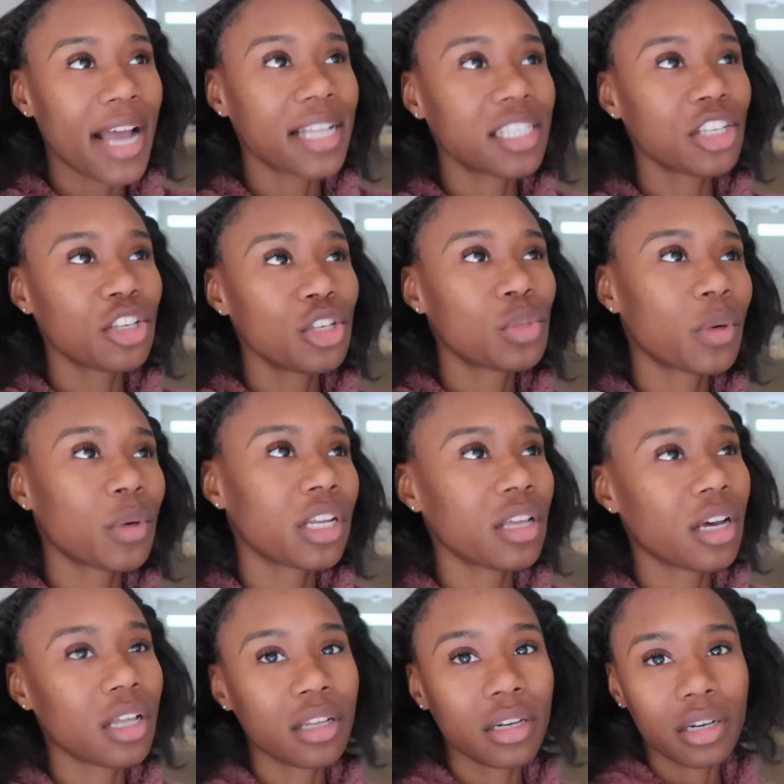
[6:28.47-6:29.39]
I had to use one
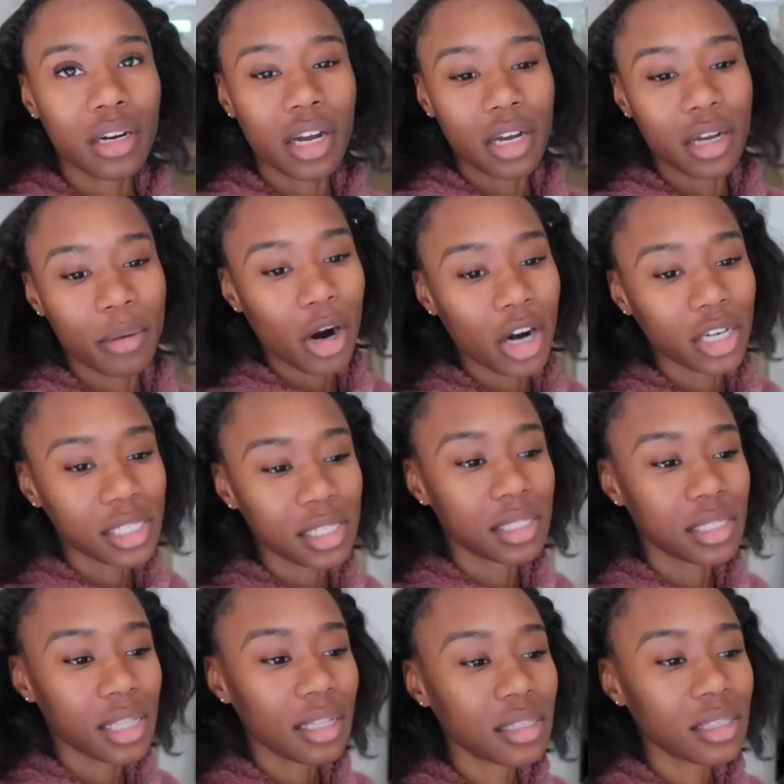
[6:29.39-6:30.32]
of the other um, R
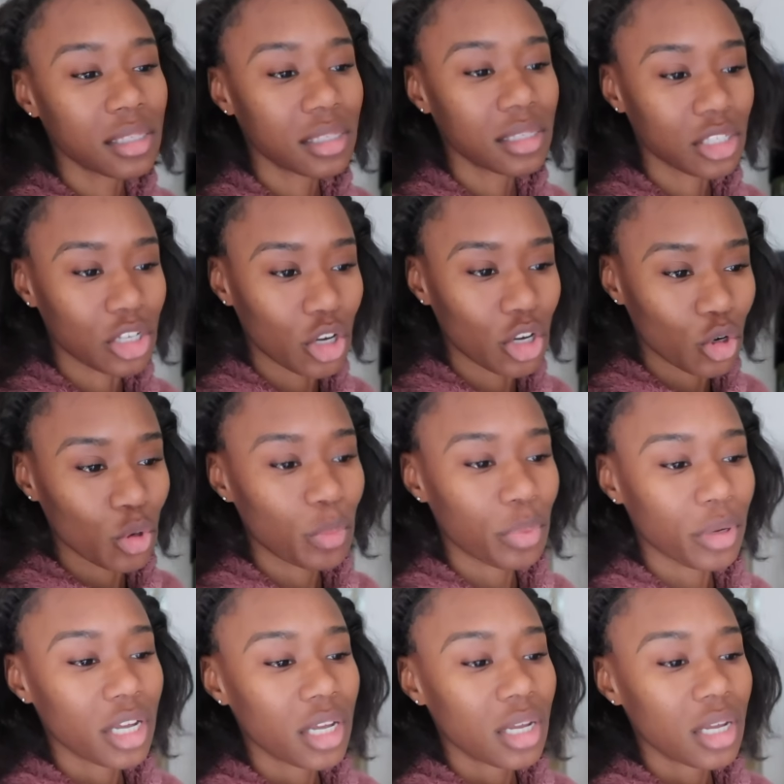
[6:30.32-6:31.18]
T stethoscope